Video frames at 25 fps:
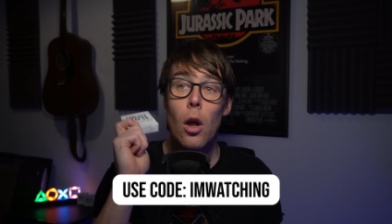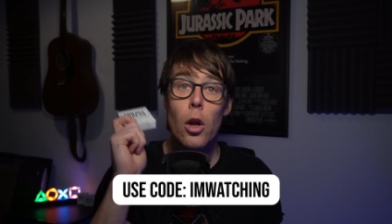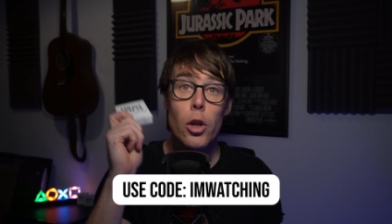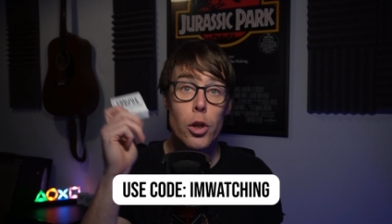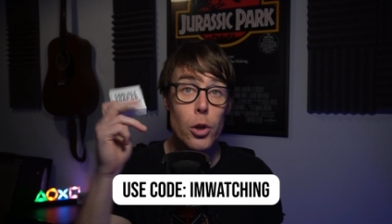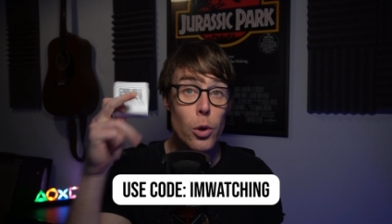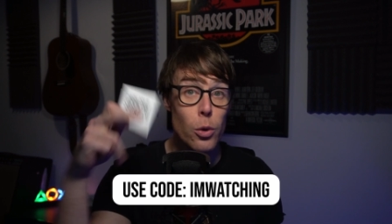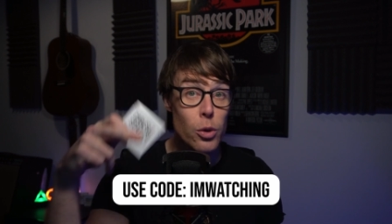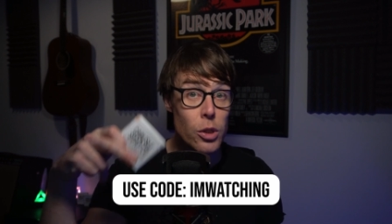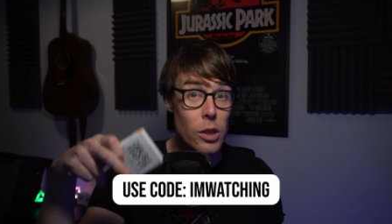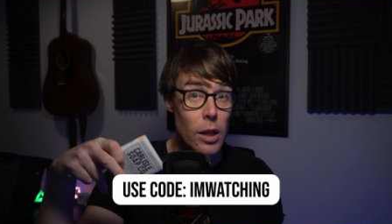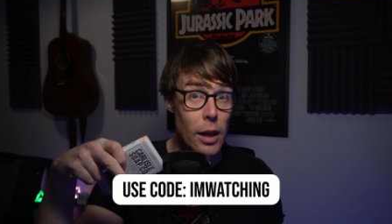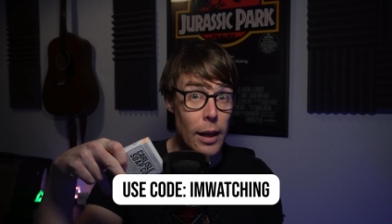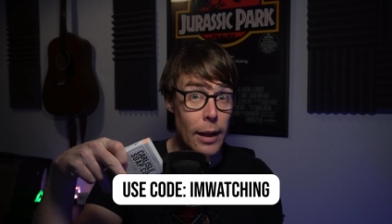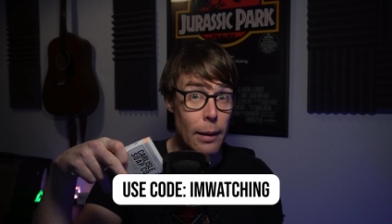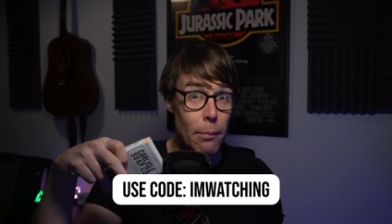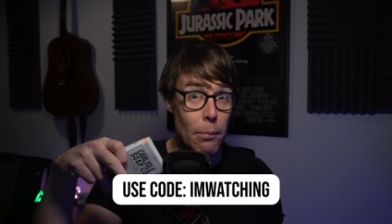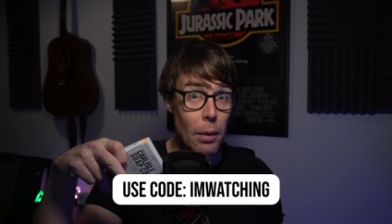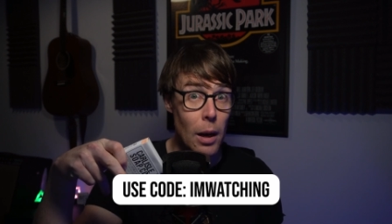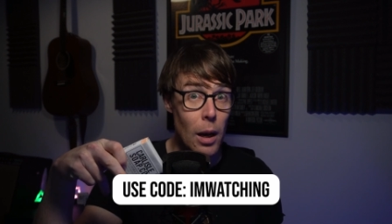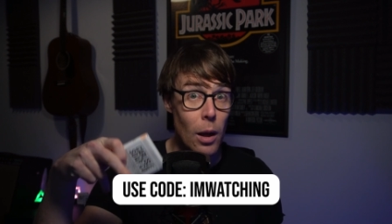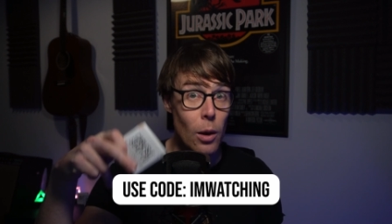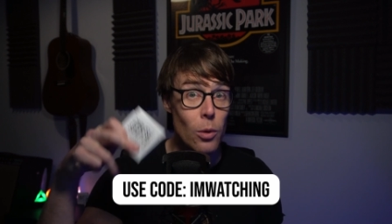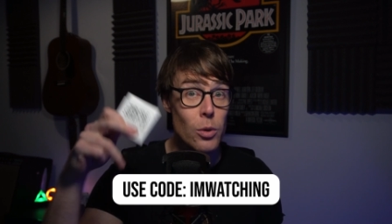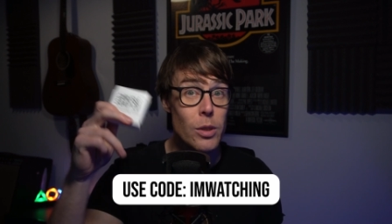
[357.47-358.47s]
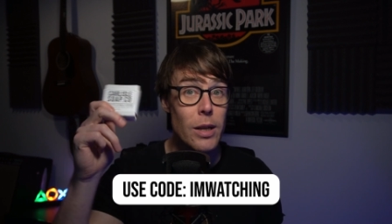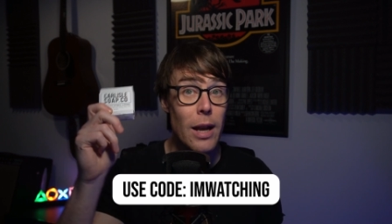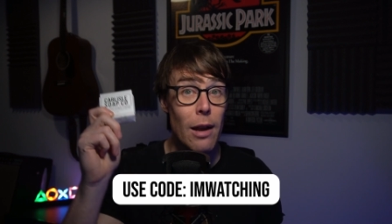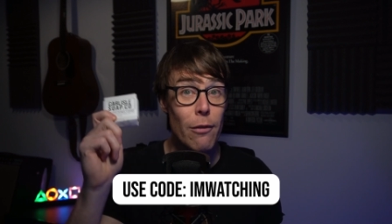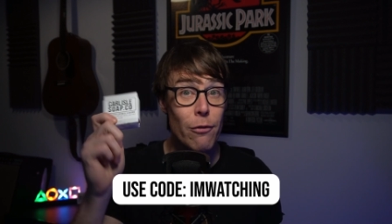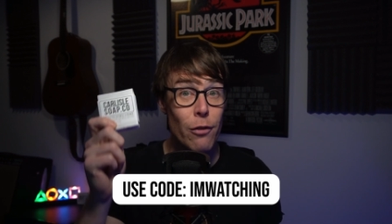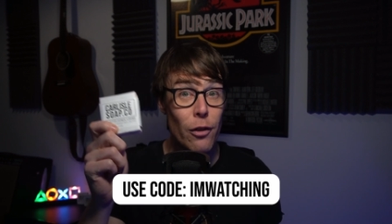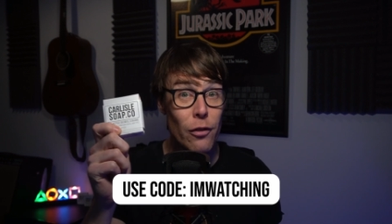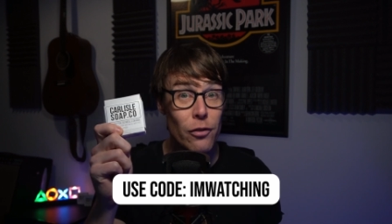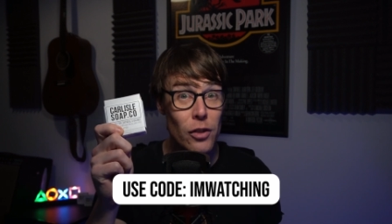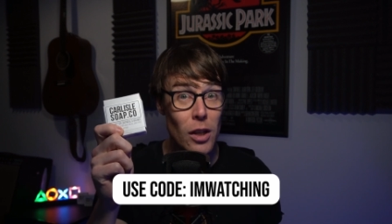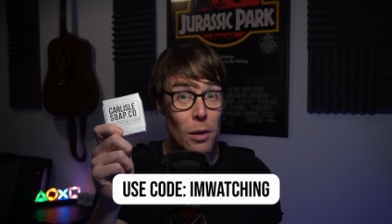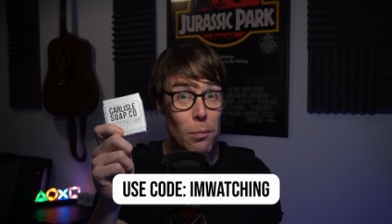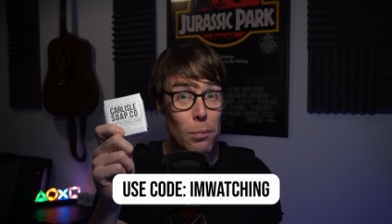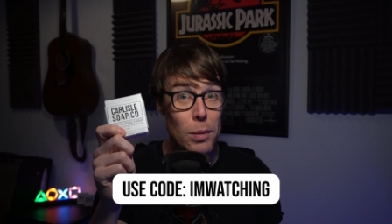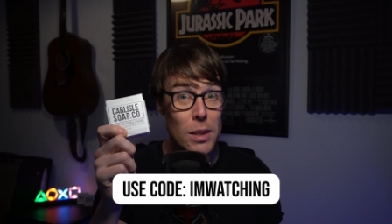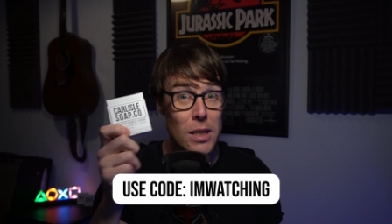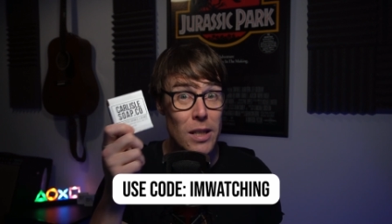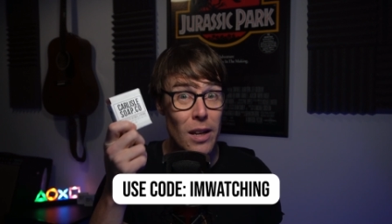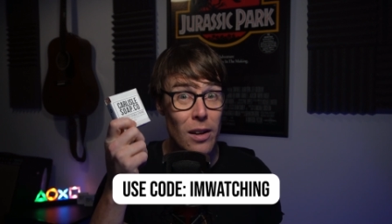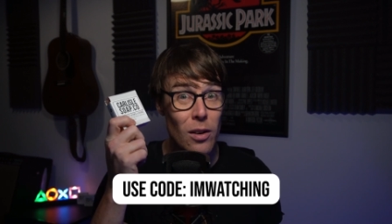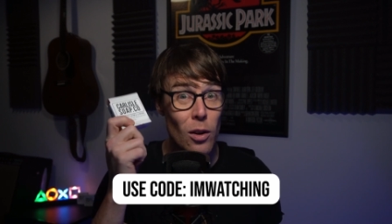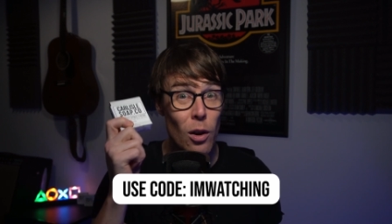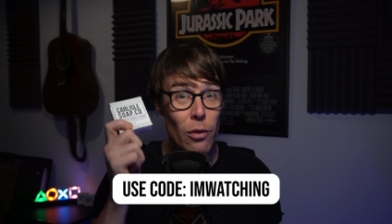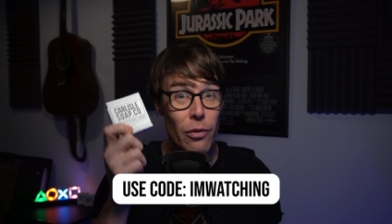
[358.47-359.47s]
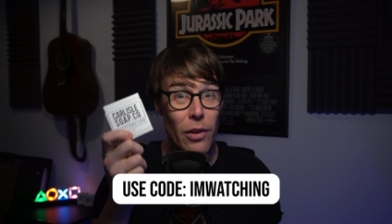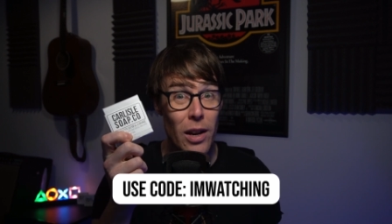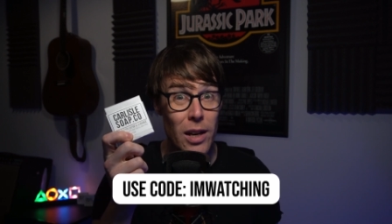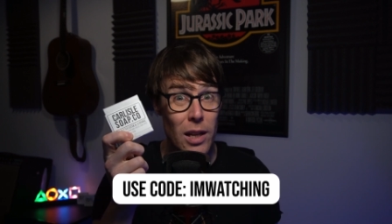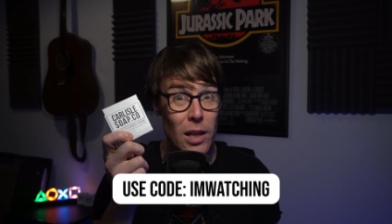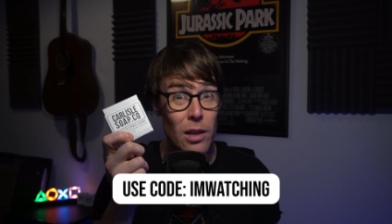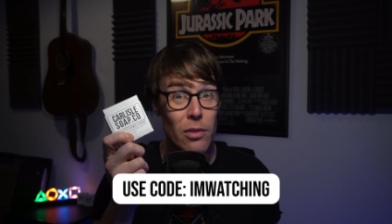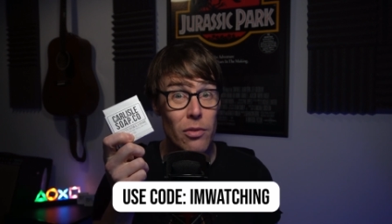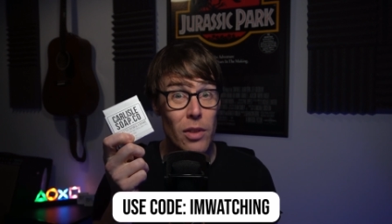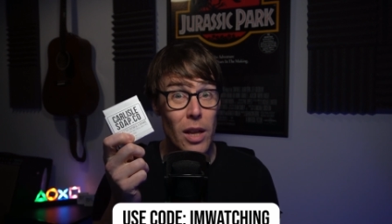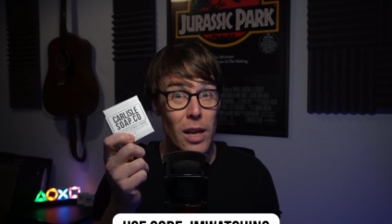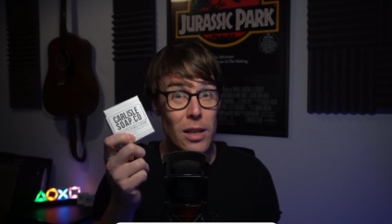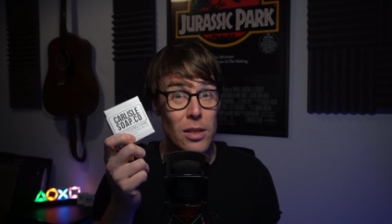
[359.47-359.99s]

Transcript: Use the link below to get 15% off any of their